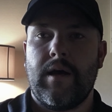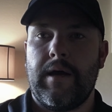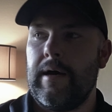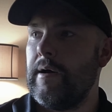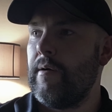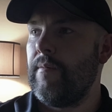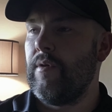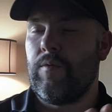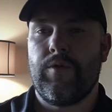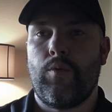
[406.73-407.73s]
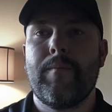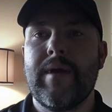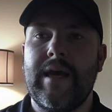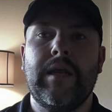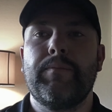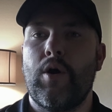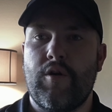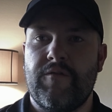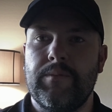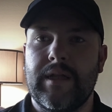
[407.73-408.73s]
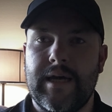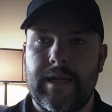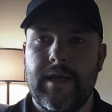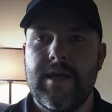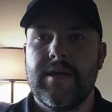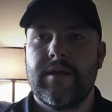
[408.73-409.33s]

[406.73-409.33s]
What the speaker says: the remaining part of blood